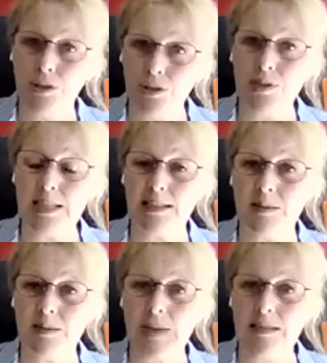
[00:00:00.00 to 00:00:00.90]
Use that
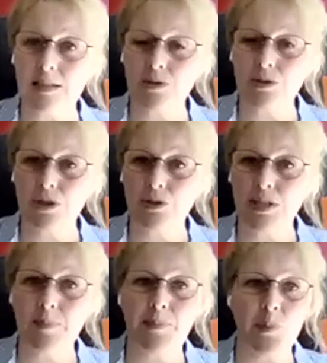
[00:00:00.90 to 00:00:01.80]
to message your
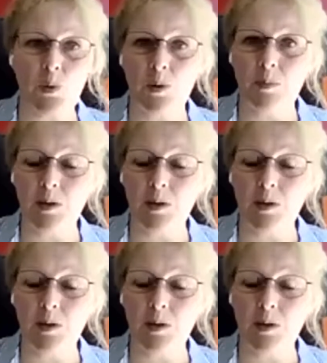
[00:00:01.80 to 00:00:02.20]
tutor, or